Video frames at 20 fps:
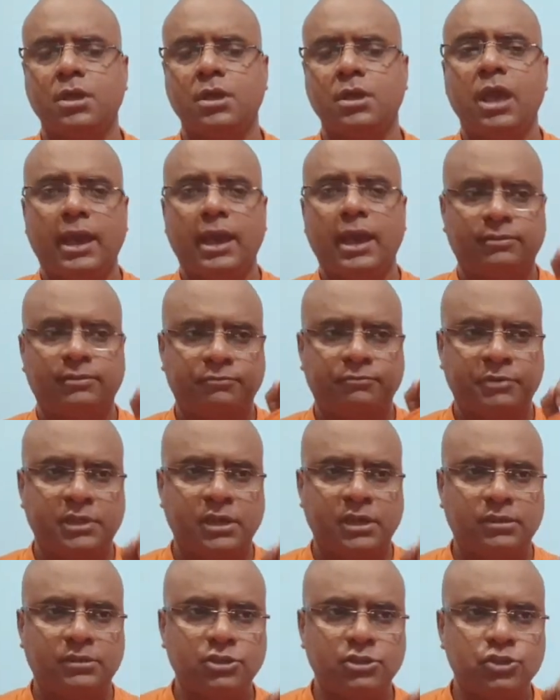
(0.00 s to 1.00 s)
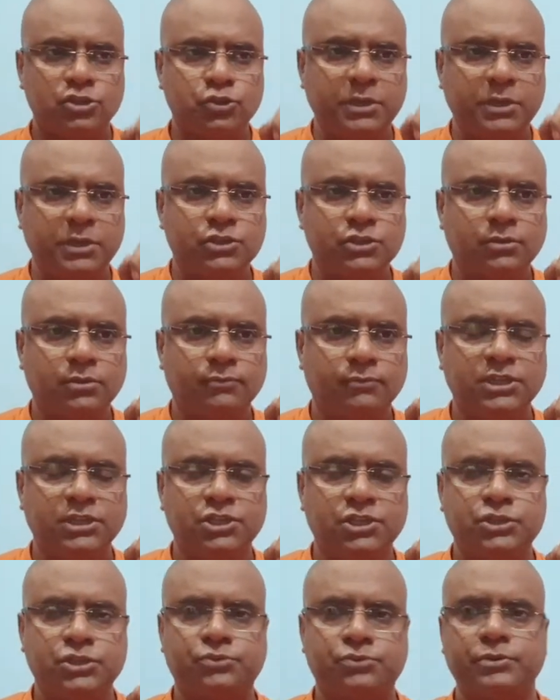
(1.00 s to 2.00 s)
And Vedanta speaks of
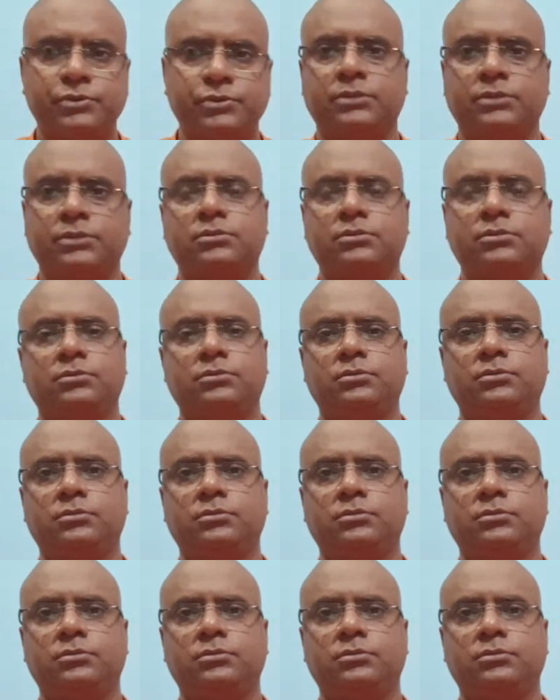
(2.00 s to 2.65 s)
this strength,